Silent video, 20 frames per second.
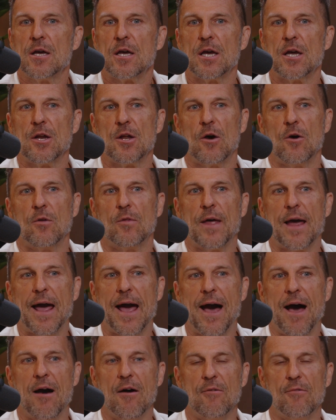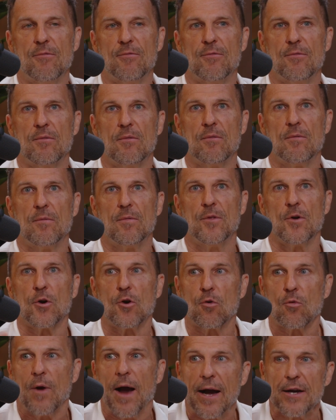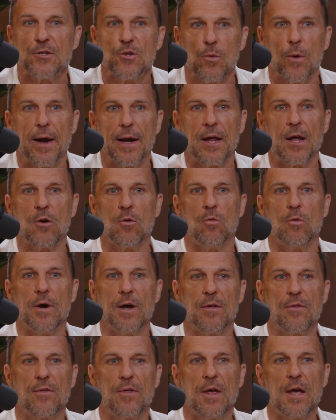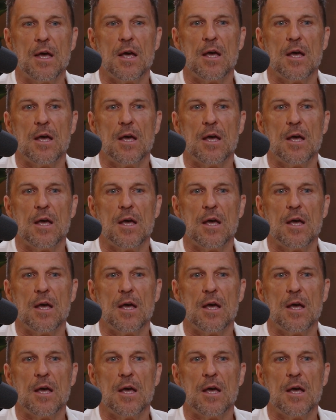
they're graduating with,